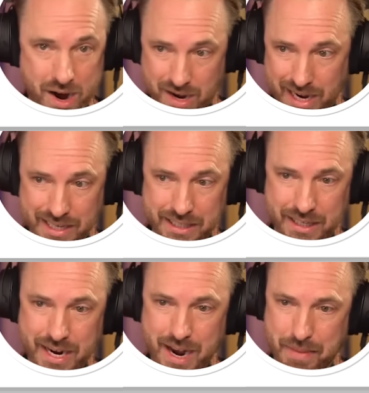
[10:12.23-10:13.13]
one click to
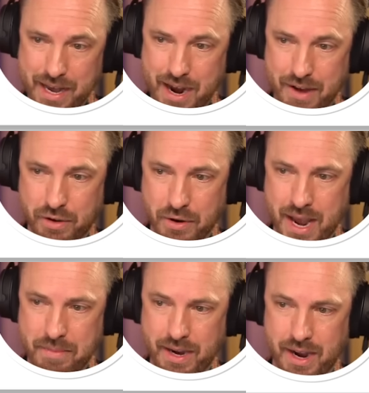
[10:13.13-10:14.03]
sign up and I've got
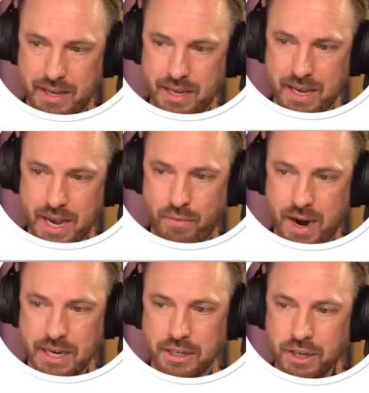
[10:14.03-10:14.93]
an API key here
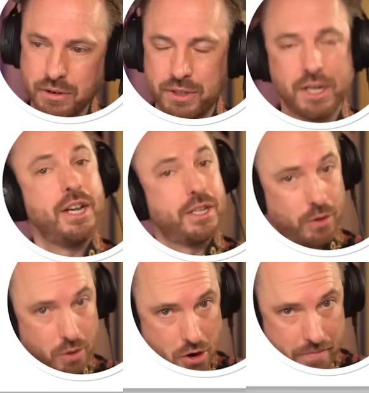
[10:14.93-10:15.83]
ready to use,
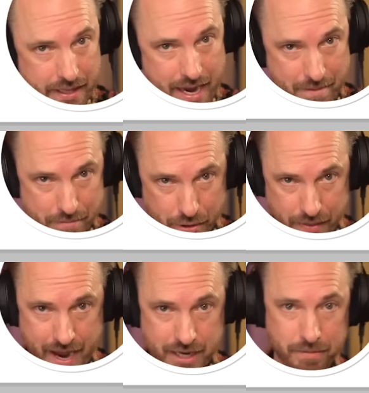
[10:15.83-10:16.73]
so I'll copy that and
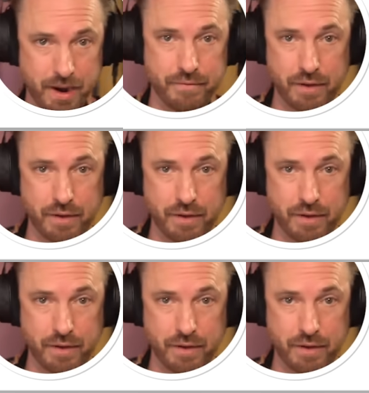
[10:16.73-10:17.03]
put that into my